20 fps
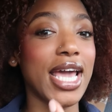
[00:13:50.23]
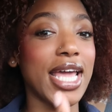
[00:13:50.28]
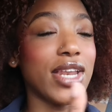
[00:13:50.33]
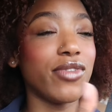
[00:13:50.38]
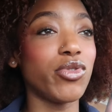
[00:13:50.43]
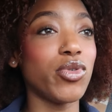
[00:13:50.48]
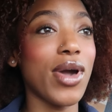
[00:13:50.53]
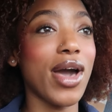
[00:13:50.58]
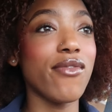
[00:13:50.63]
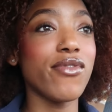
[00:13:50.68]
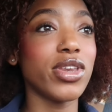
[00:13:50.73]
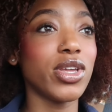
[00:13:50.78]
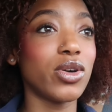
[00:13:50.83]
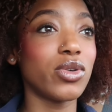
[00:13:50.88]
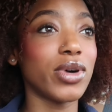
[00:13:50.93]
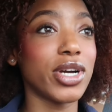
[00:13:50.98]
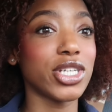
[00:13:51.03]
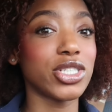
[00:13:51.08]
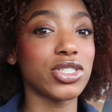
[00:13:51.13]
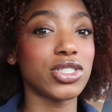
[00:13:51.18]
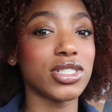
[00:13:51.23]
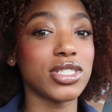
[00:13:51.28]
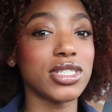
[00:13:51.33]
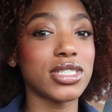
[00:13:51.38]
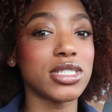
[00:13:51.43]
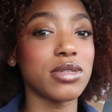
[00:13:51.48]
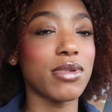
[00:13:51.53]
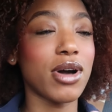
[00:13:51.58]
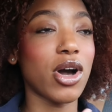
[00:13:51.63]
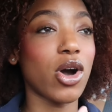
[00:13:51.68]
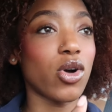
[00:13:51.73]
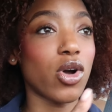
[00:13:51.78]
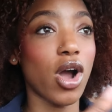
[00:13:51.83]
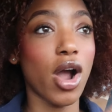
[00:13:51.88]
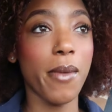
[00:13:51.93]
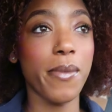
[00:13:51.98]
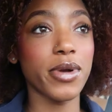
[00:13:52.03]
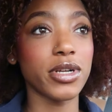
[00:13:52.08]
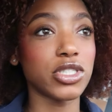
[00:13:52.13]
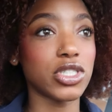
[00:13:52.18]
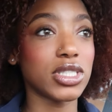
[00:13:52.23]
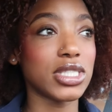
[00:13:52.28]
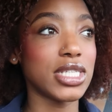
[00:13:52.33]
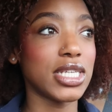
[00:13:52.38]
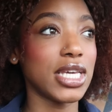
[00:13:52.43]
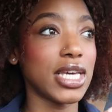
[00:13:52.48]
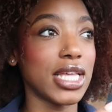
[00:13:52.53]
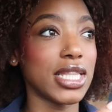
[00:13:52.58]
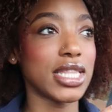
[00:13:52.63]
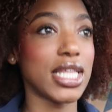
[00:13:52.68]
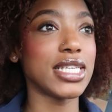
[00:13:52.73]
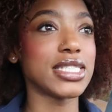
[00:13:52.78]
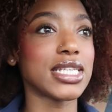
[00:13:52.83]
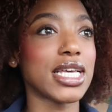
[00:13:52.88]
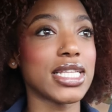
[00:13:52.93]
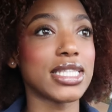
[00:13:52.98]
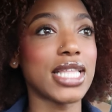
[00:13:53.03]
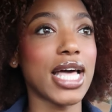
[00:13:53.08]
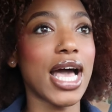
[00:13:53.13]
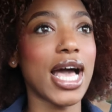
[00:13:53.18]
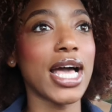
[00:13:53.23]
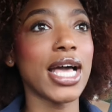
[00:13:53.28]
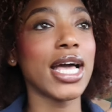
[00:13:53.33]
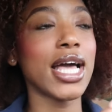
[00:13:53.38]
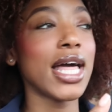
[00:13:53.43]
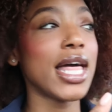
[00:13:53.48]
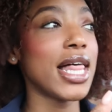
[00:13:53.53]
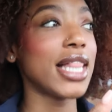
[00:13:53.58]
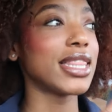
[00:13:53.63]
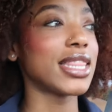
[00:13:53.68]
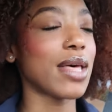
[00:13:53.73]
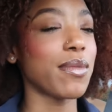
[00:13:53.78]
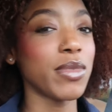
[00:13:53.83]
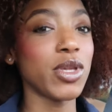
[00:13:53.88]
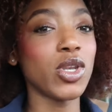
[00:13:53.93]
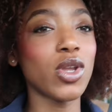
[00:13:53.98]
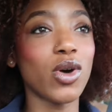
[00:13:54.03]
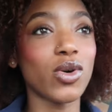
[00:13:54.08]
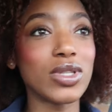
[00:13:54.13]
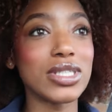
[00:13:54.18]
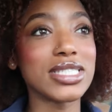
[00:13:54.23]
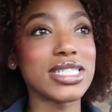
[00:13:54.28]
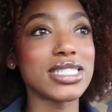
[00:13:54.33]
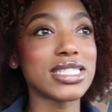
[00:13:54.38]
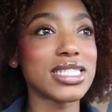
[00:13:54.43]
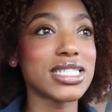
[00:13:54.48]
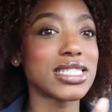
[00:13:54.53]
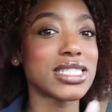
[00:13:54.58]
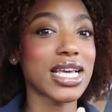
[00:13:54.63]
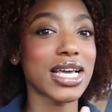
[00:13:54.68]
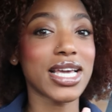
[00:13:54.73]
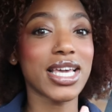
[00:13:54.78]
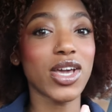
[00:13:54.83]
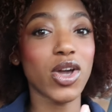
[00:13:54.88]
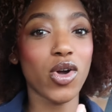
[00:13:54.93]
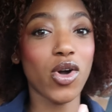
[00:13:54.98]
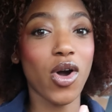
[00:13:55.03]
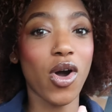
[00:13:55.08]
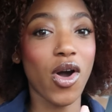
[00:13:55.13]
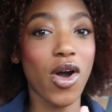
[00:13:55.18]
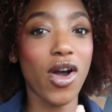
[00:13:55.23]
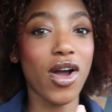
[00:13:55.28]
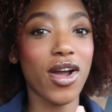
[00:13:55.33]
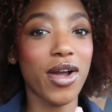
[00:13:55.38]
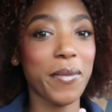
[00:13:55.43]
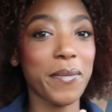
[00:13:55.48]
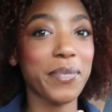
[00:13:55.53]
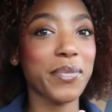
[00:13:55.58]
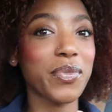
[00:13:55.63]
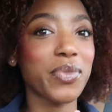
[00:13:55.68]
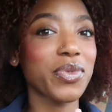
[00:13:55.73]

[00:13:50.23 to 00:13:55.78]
And if you have any questions about car purchasing and things like that, let me know. This is the second car.